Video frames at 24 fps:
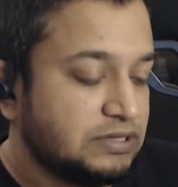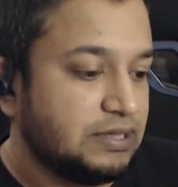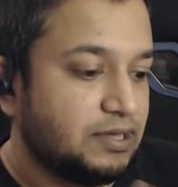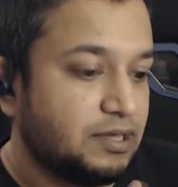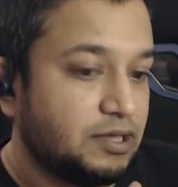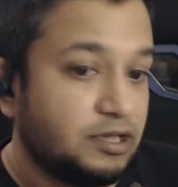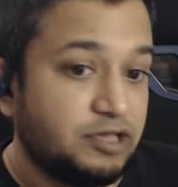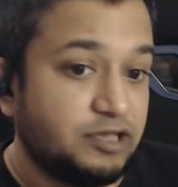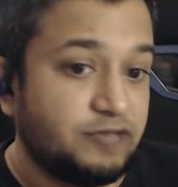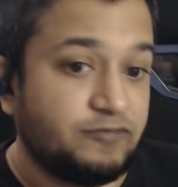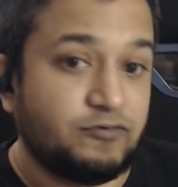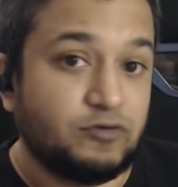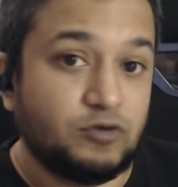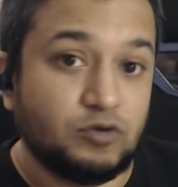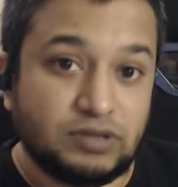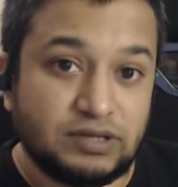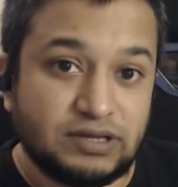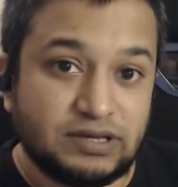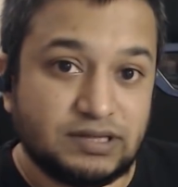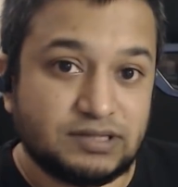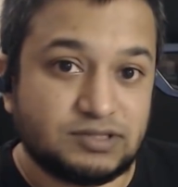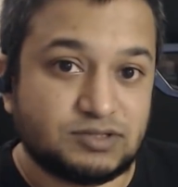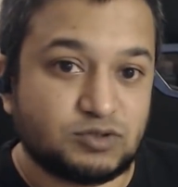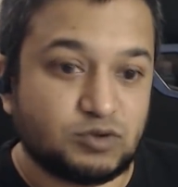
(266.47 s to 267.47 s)
If you
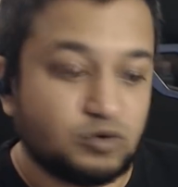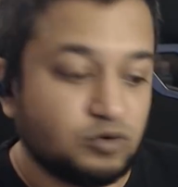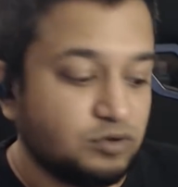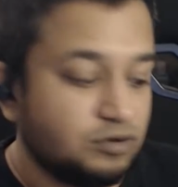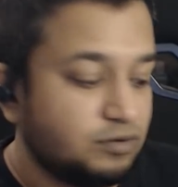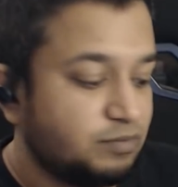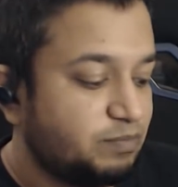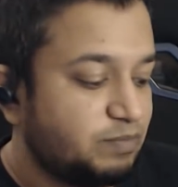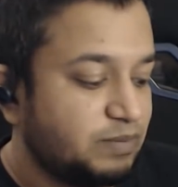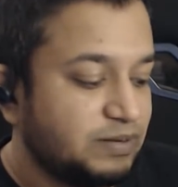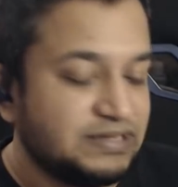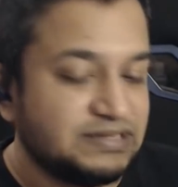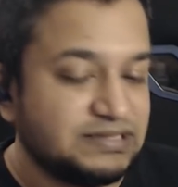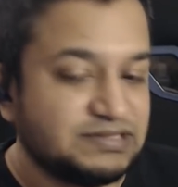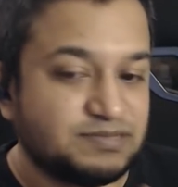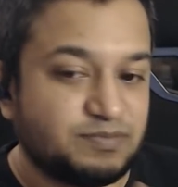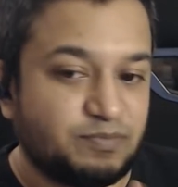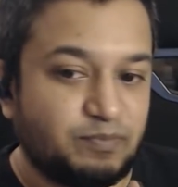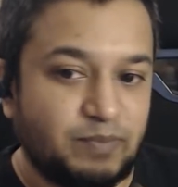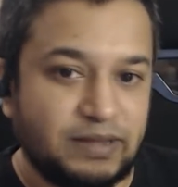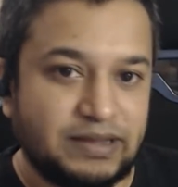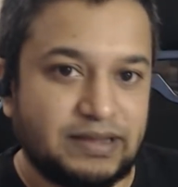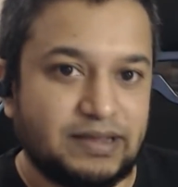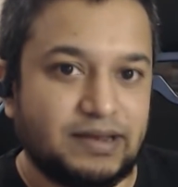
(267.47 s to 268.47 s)
think it's cool, please
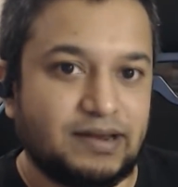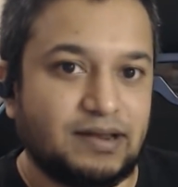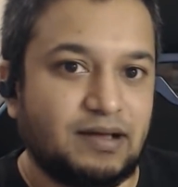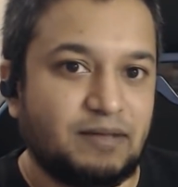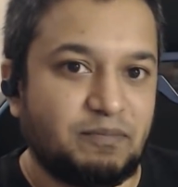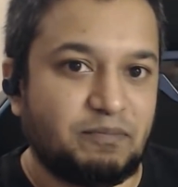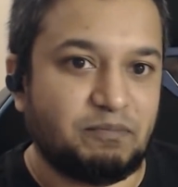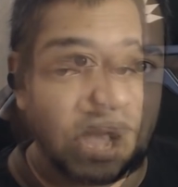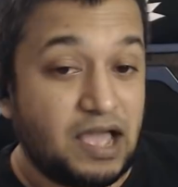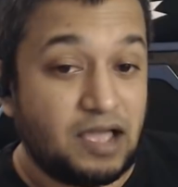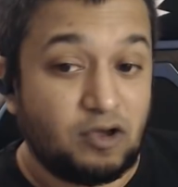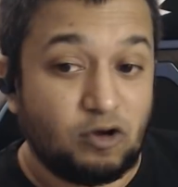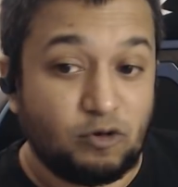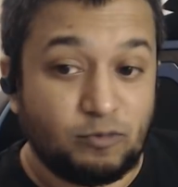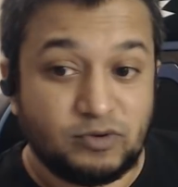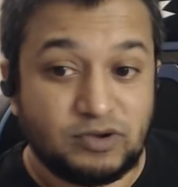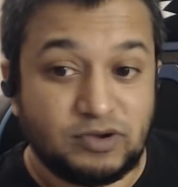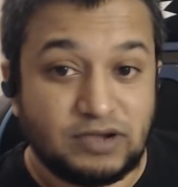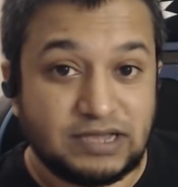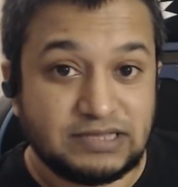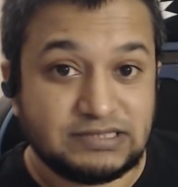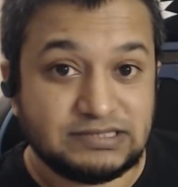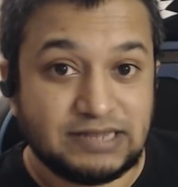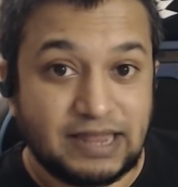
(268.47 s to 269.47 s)
pick it up. I hope you
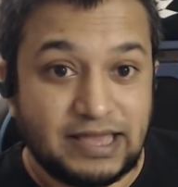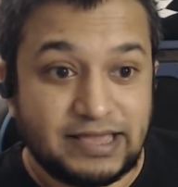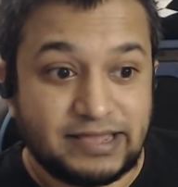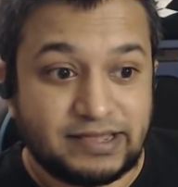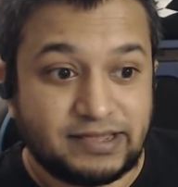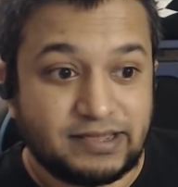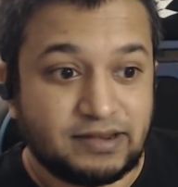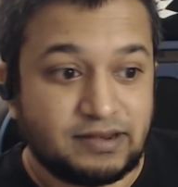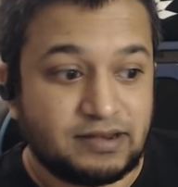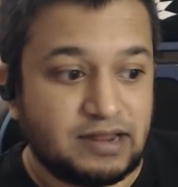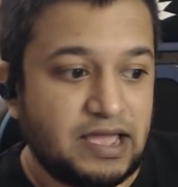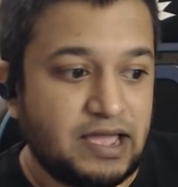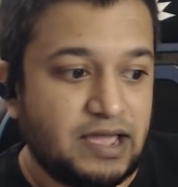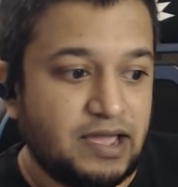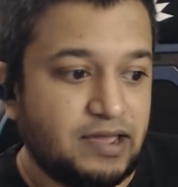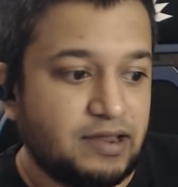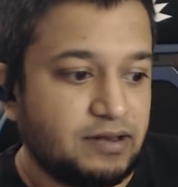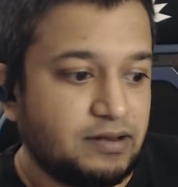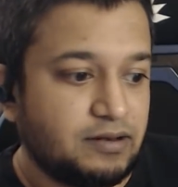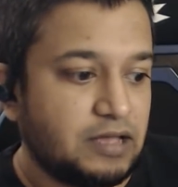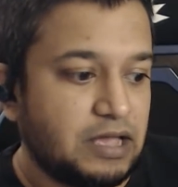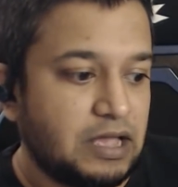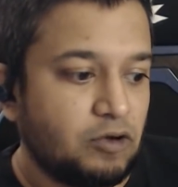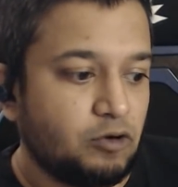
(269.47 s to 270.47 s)
guys like it
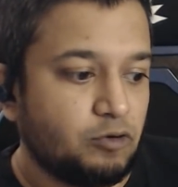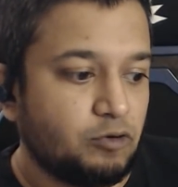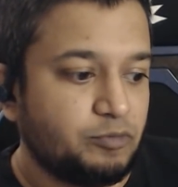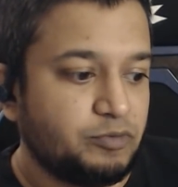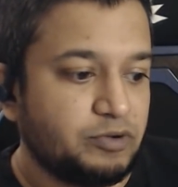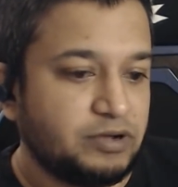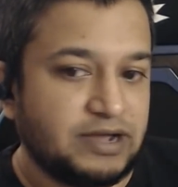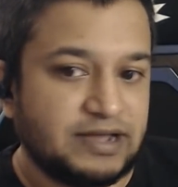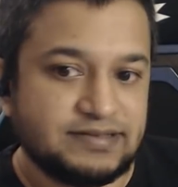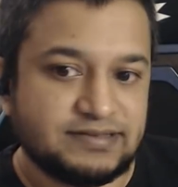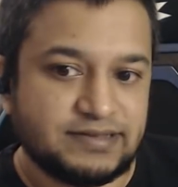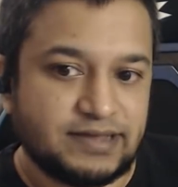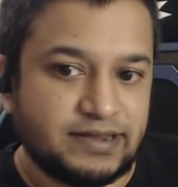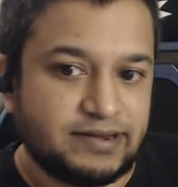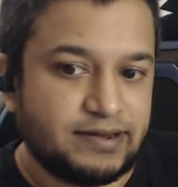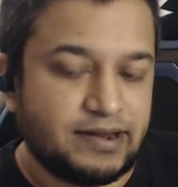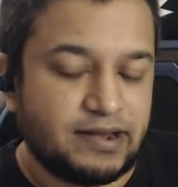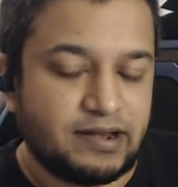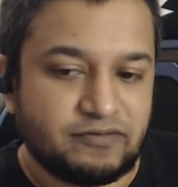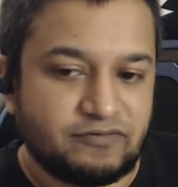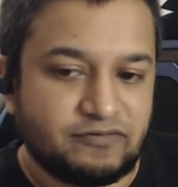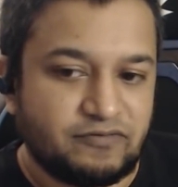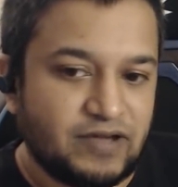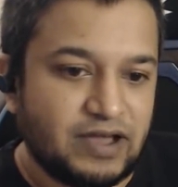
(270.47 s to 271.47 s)
and I hope you guys
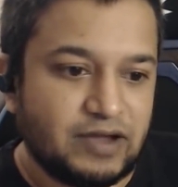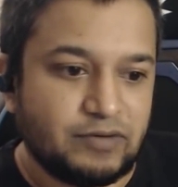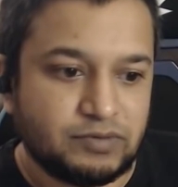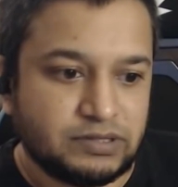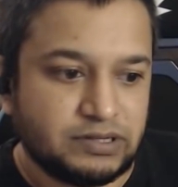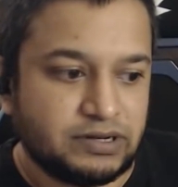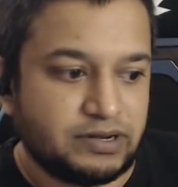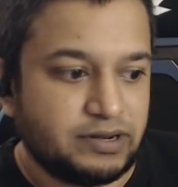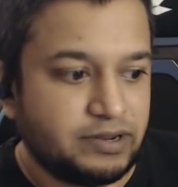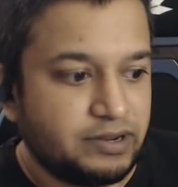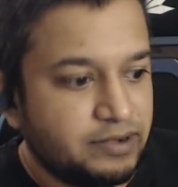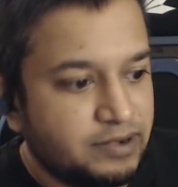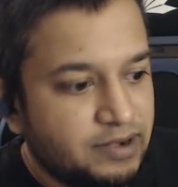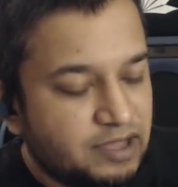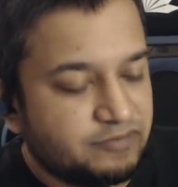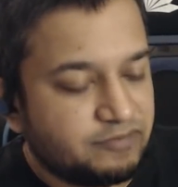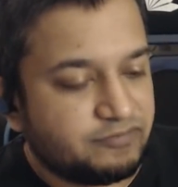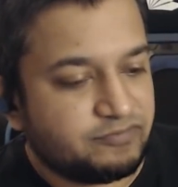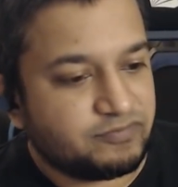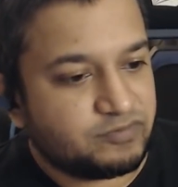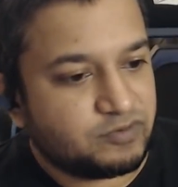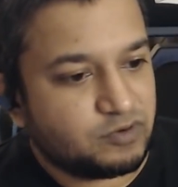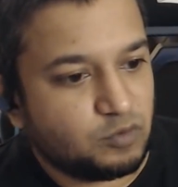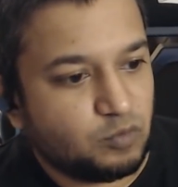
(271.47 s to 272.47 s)
identify with it
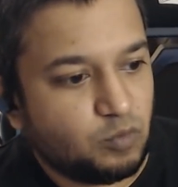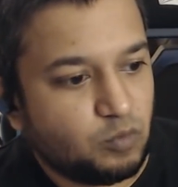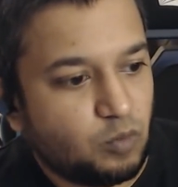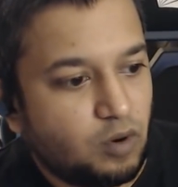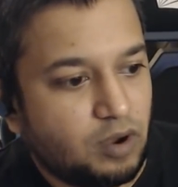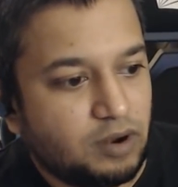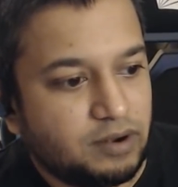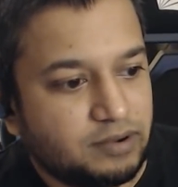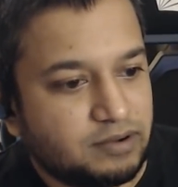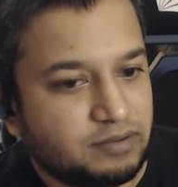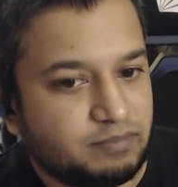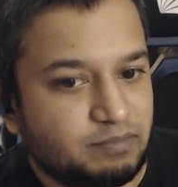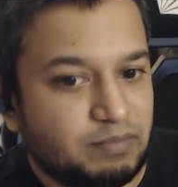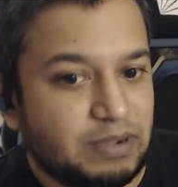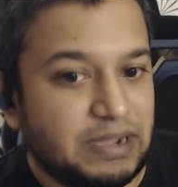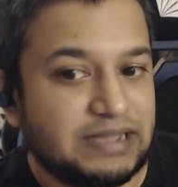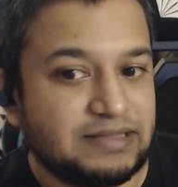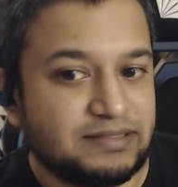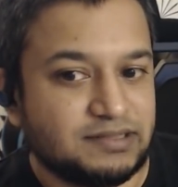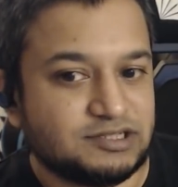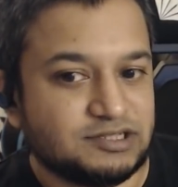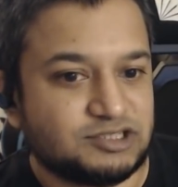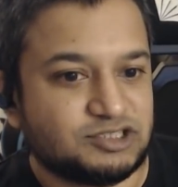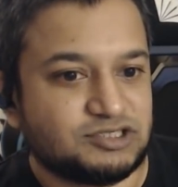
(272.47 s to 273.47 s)
enough to want to
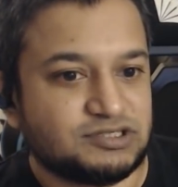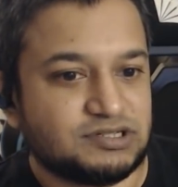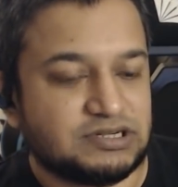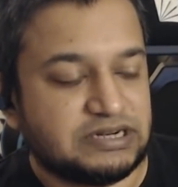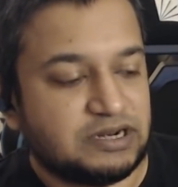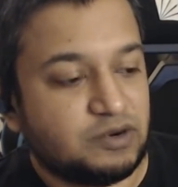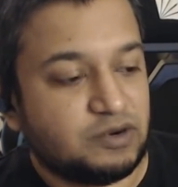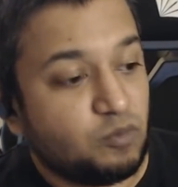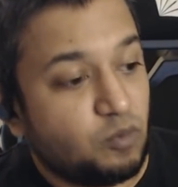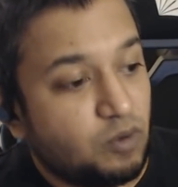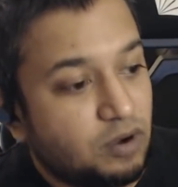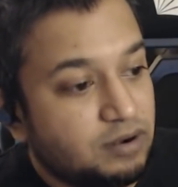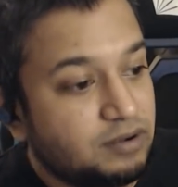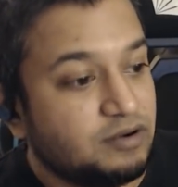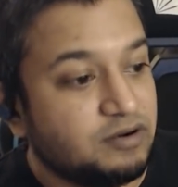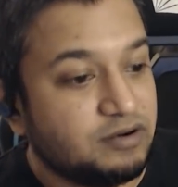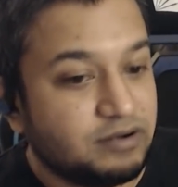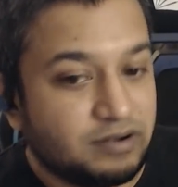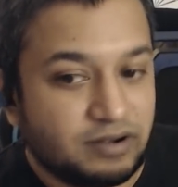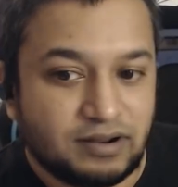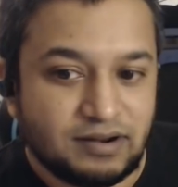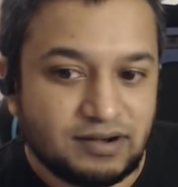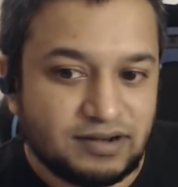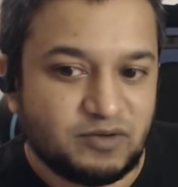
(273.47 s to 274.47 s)
buy this shirt and want to
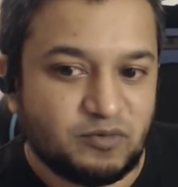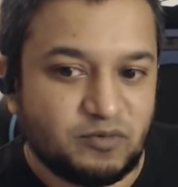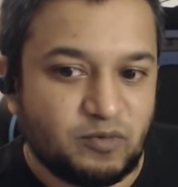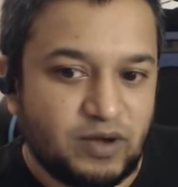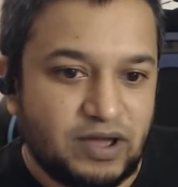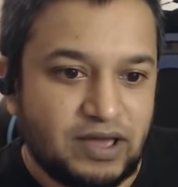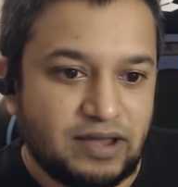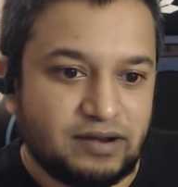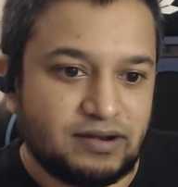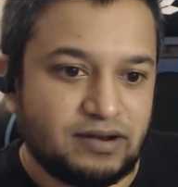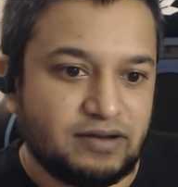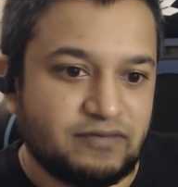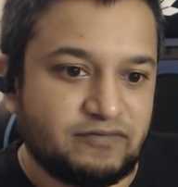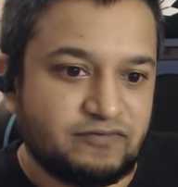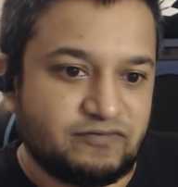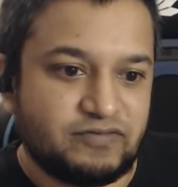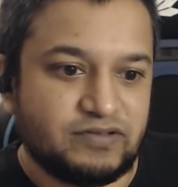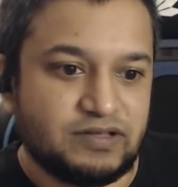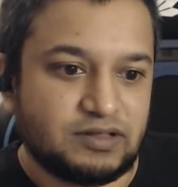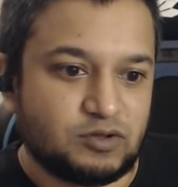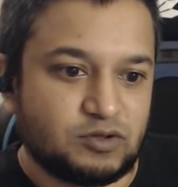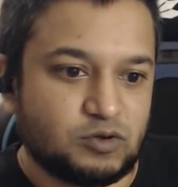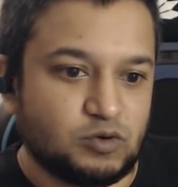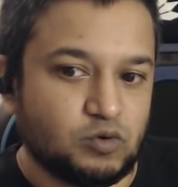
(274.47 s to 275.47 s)
really wear it and
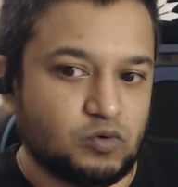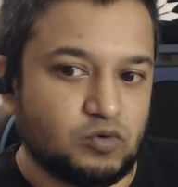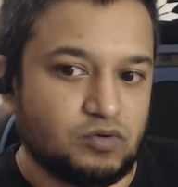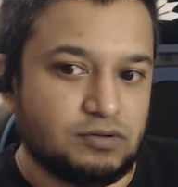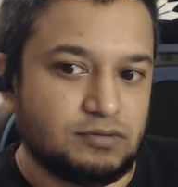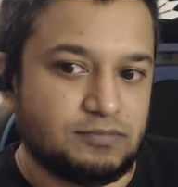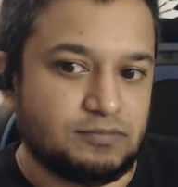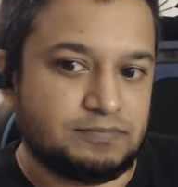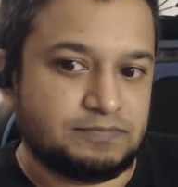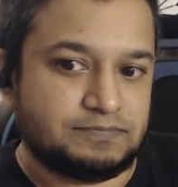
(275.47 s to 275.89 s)
feel cool.